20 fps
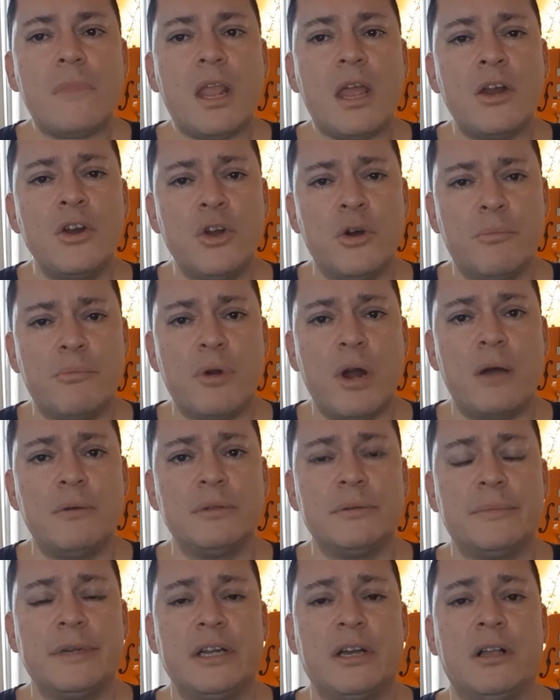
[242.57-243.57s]
No
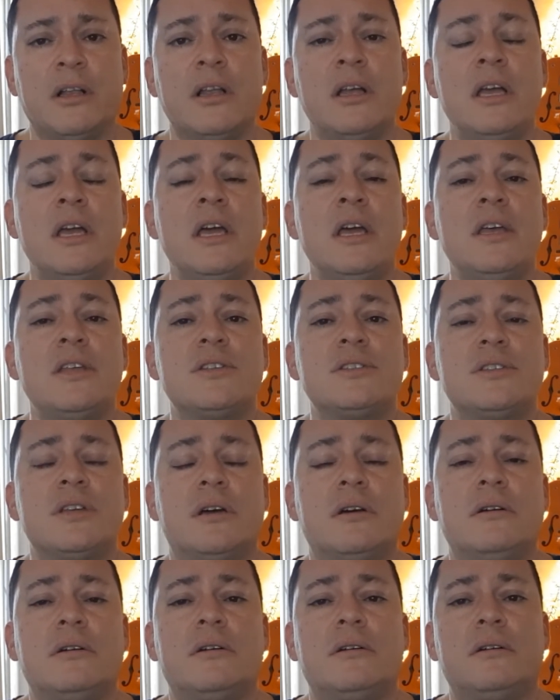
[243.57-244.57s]
problem at all.
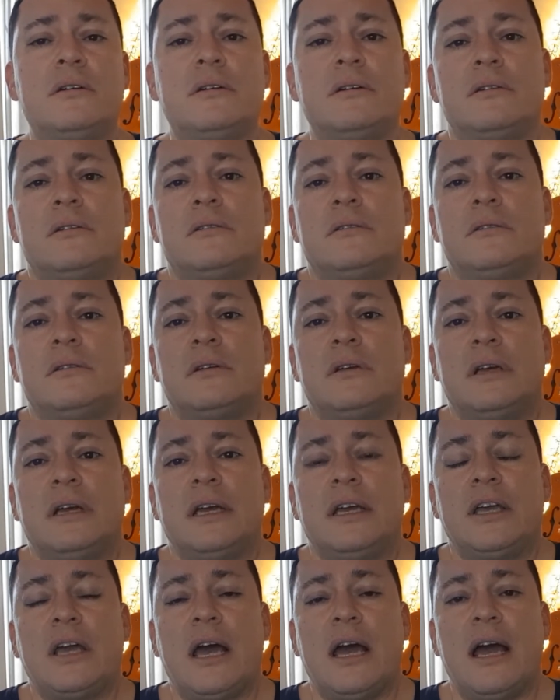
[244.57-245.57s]
So
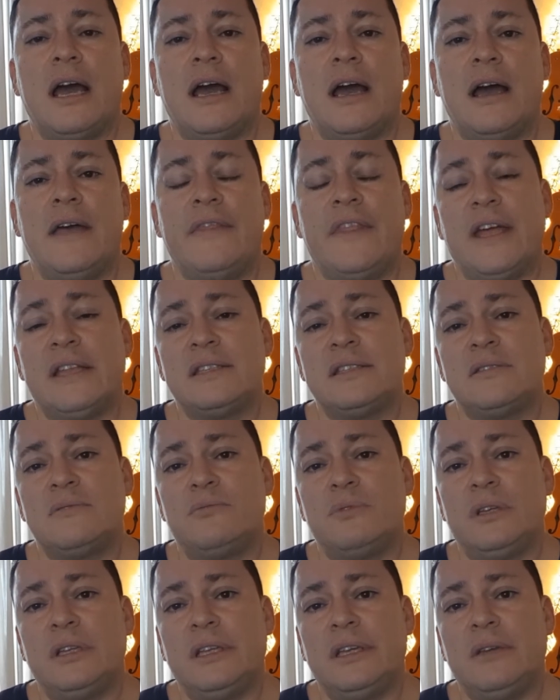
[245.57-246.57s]
that's
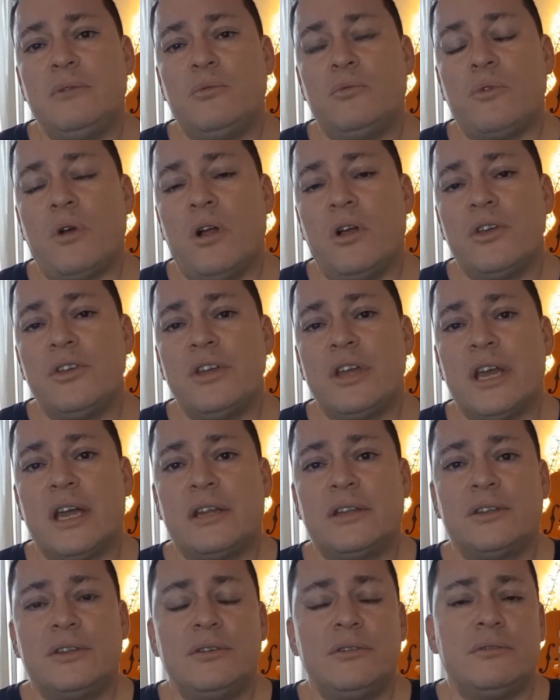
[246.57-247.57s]
really all you got
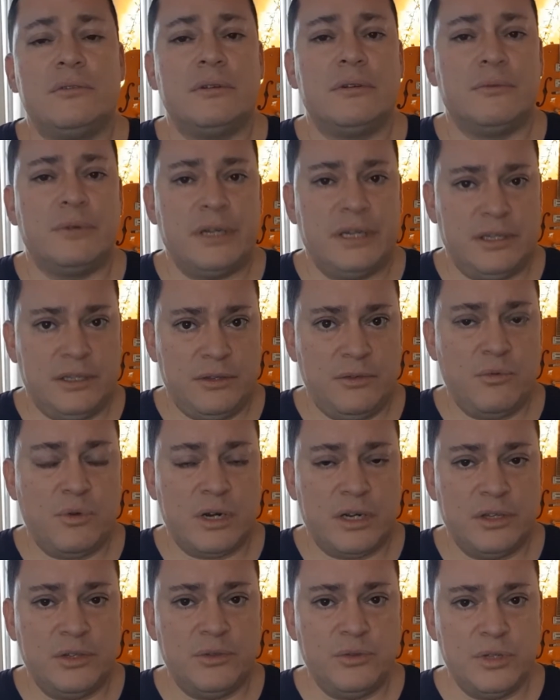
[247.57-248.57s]
to do when you
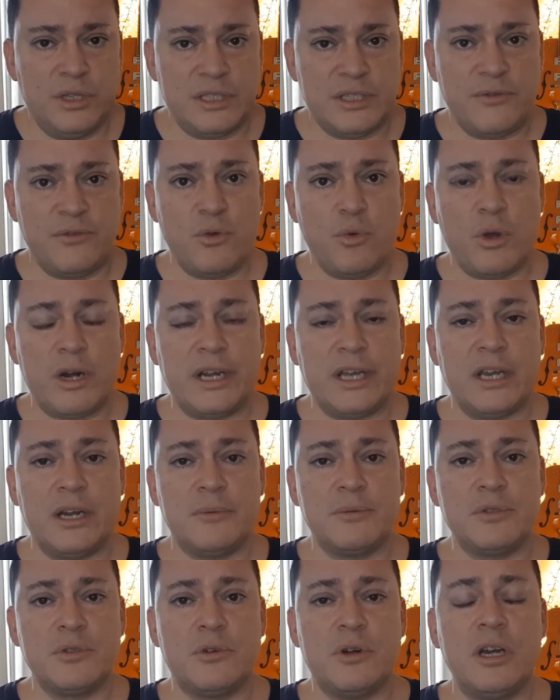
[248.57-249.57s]
want to do this. If you want to get
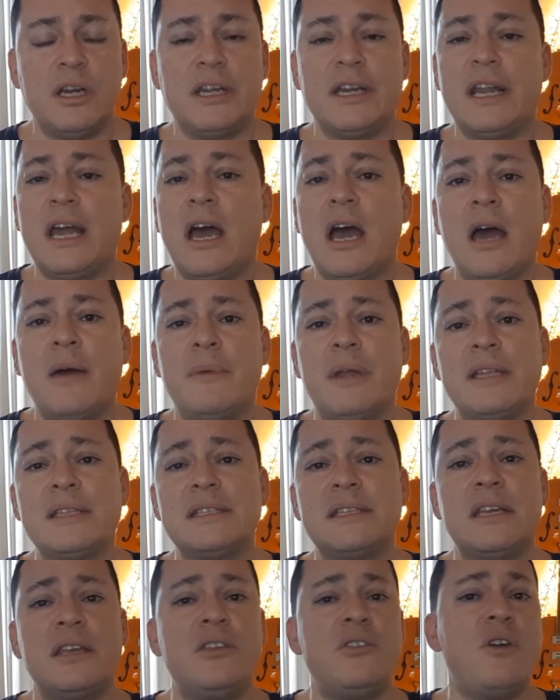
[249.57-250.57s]
up so early. Now, I'm not
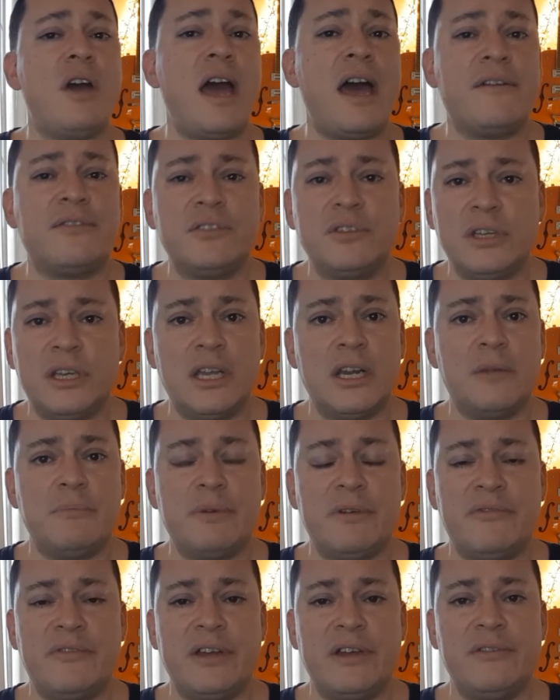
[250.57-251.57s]
saying you have to get up
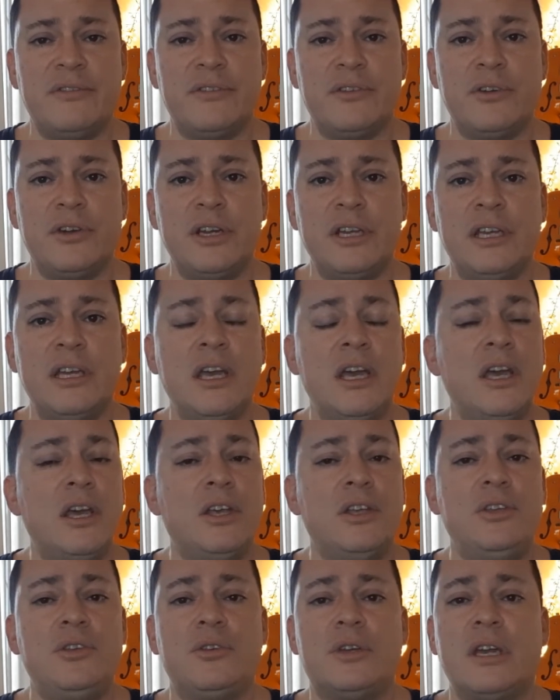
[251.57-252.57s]
at 5:30.
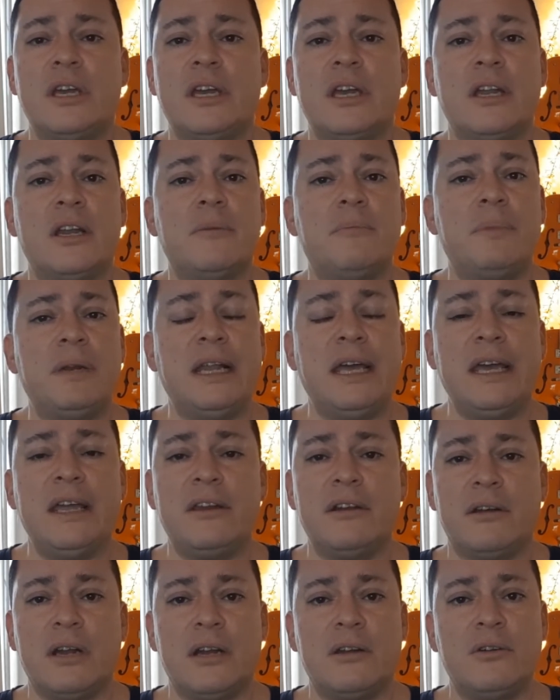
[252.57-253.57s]
You can get up
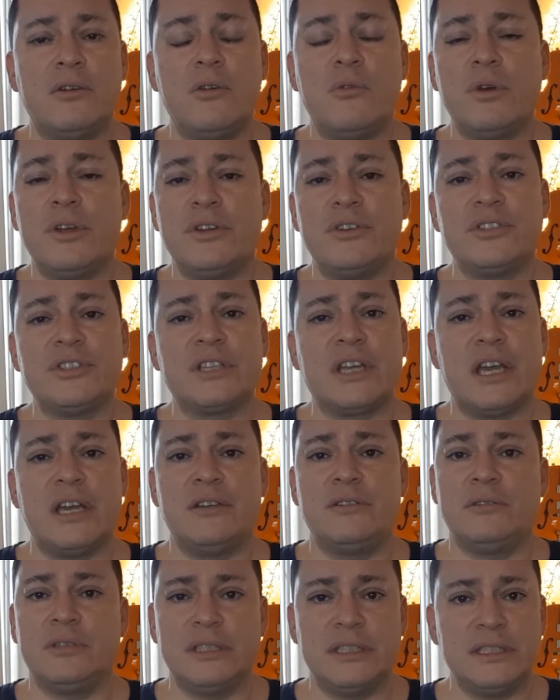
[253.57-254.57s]
later. I don't know what your
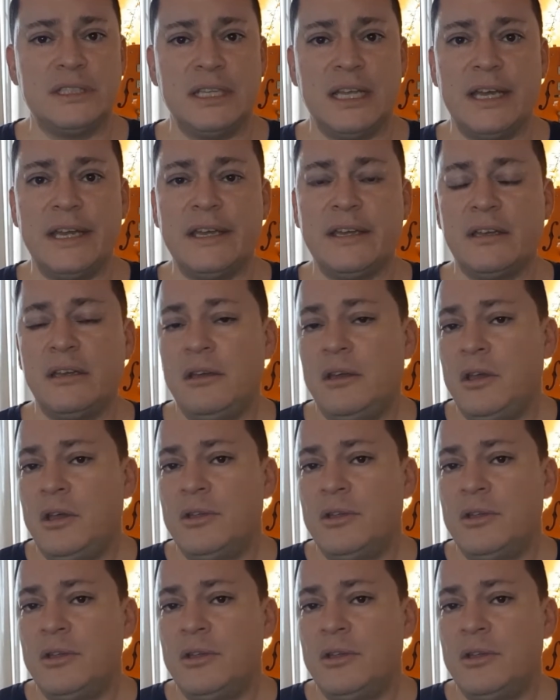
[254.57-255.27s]
schedule is like.